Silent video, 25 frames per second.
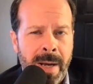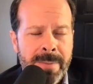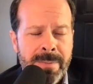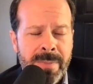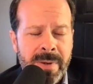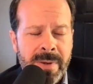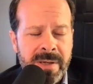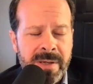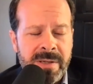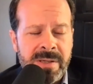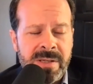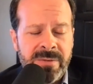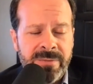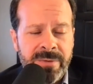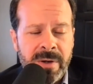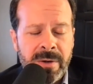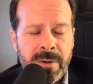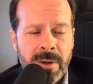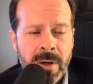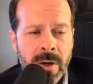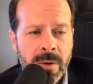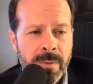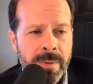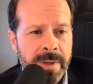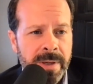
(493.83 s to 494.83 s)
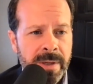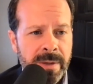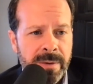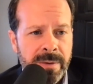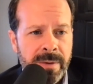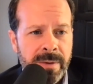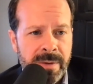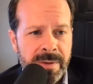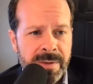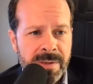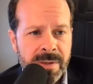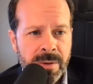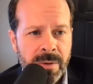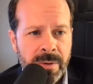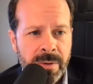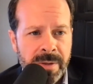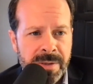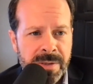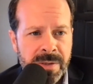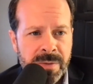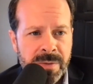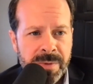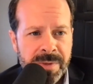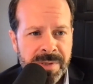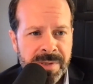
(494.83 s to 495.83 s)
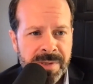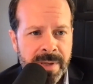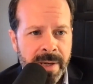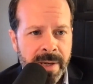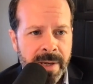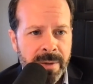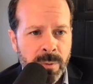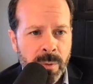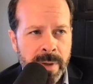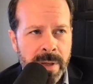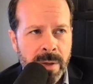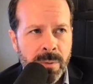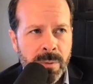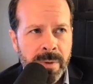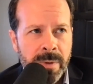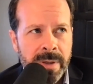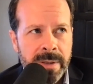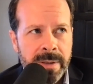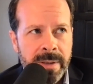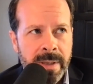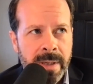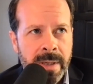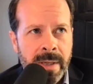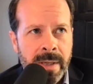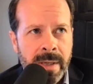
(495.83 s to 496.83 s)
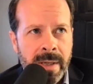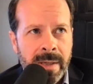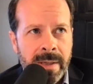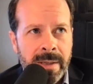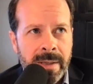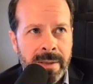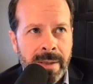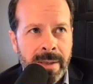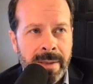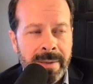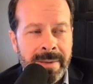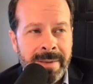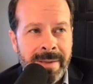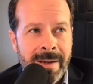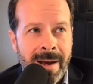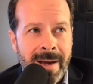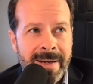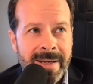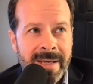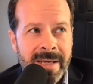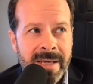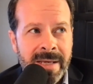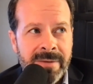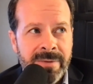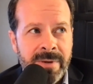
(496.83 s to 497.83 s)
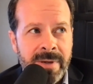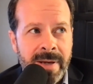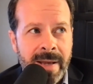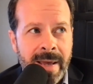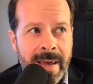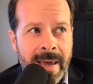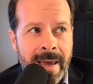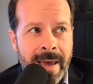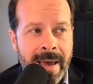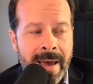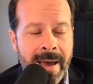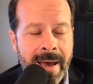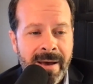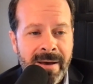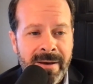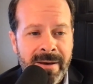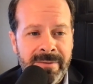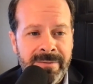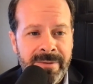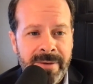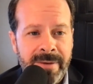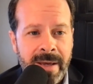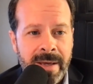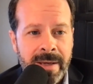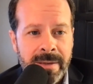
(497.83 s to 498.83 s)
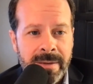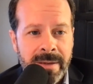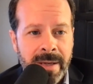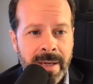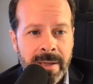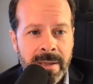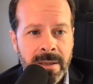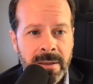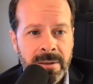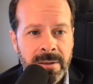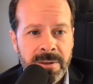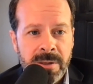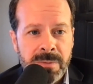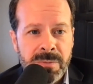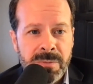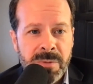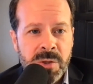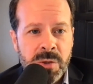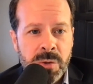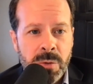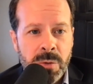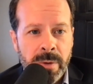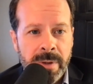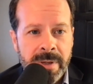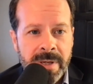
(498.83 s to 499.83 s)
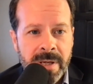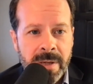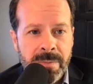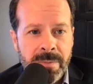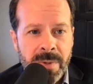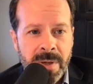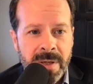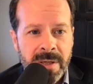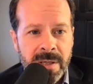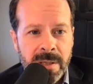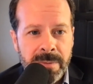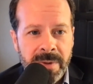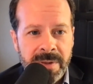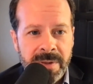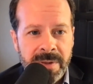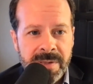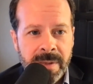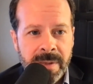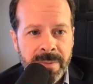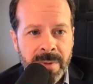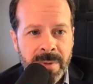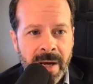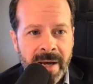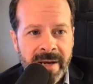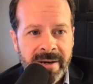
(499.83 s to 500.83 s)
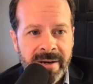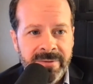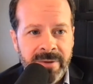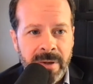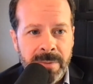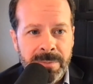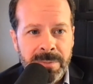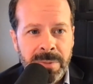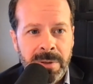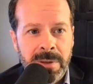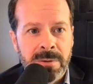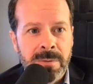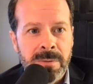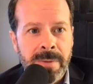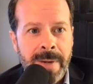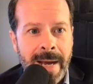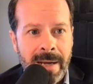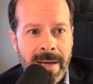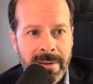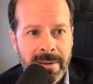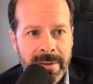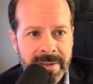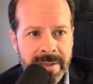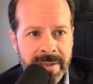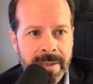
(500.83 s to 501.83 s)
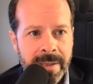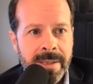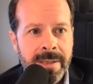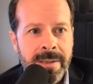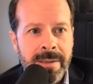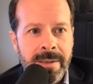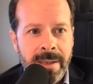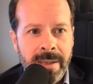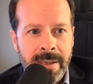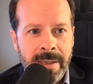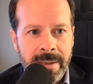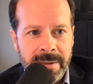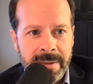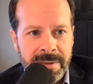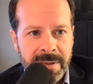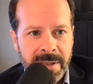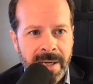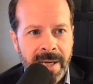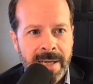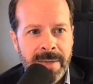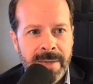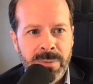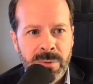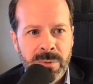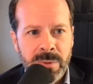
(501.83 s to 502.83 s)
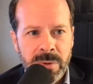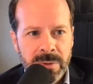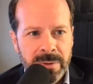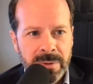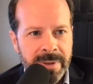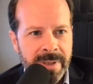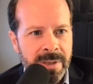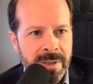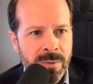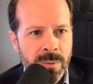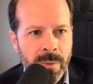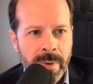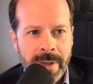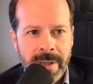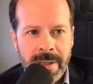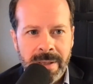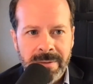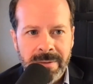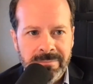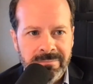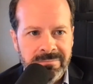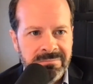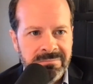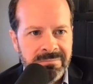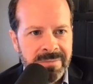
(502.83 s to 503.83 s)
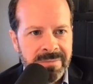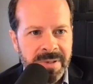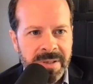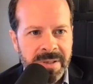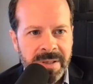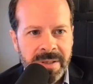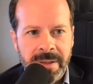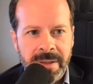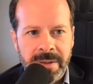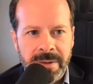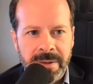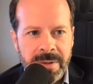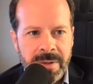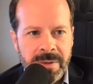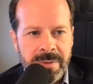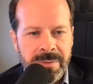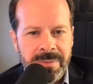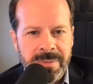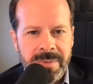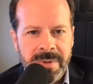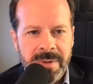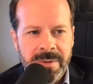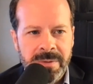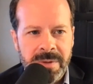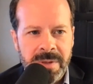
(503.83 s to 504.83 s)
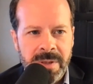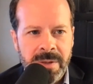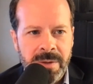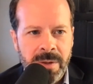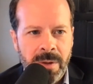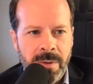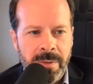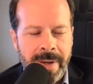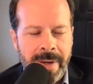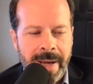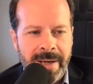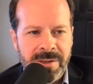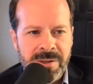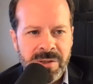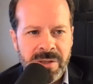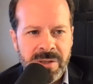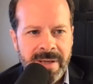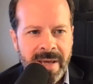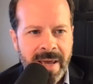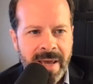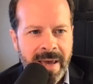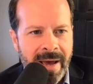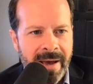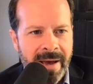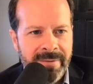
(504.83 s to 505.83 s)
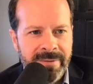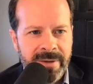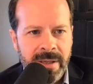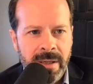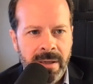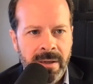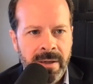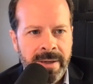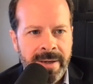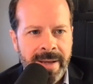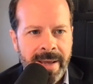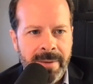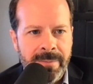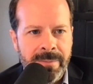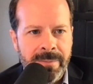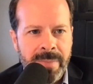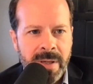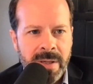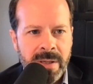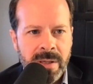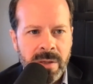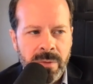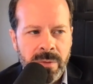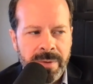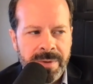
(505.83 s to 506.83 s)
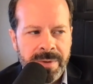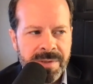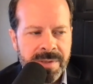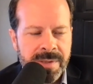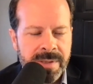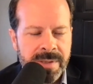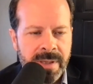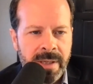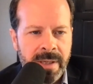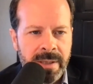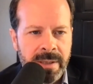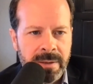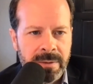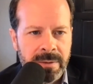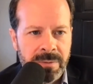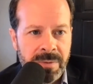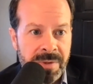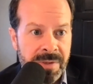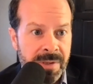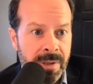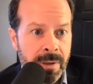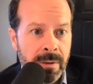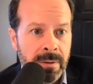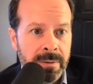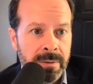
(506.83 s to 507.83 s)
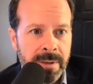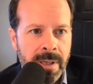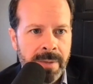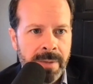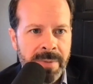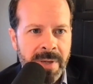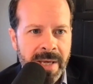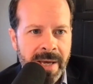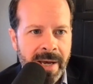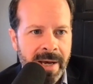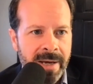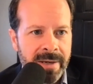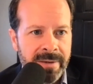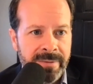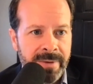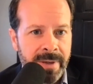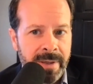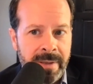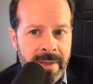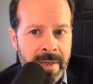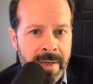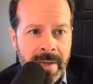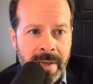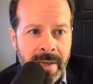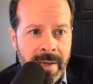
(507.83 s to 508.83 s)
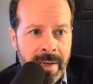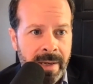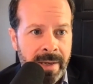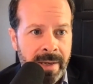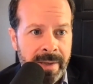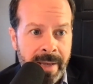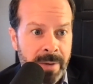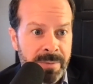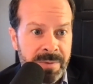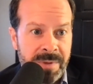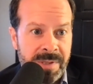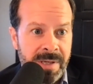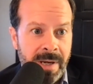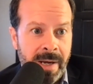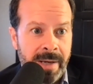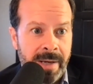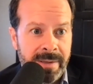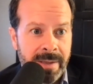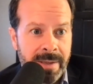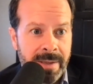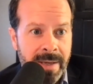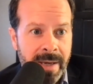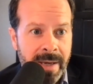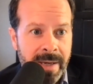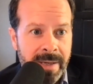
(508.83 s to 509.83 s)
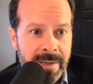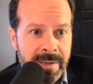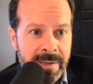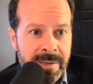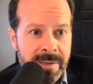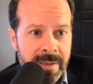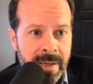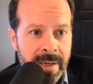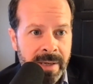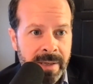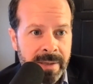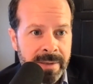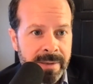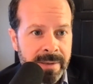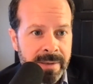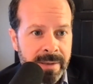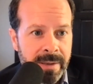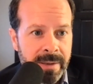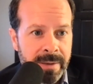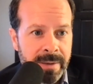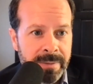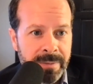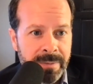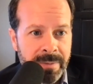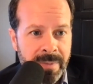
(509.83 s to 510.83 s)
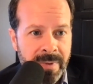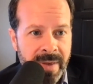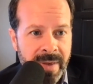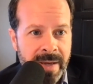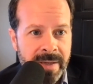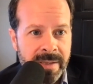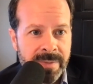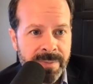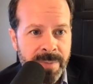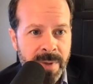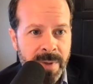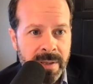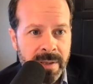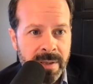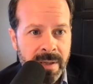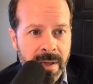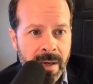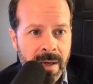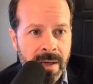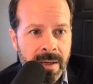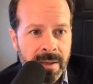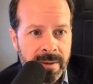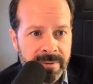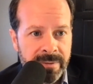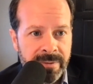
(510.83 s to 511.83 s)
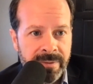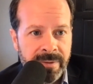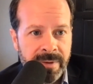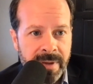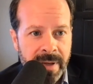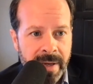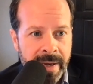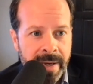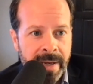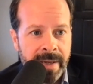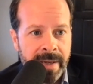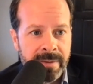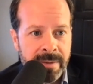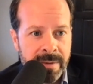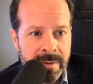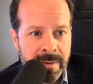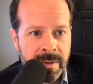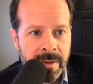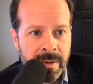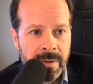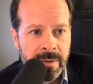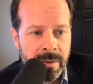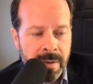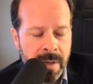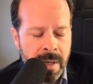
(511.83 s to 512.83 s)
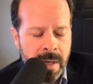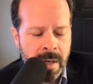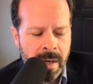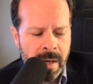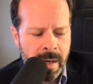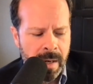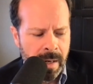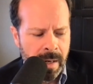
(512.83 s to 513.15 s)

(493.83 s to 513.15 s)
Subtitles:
my biggest fear going into this, Chris, was that we would not even have a clear majority opinion, but some kind of a plurality type ruling where you don't actually have an unambiguous result coming out of it, and that was not the case. And thanks be to God for that. So,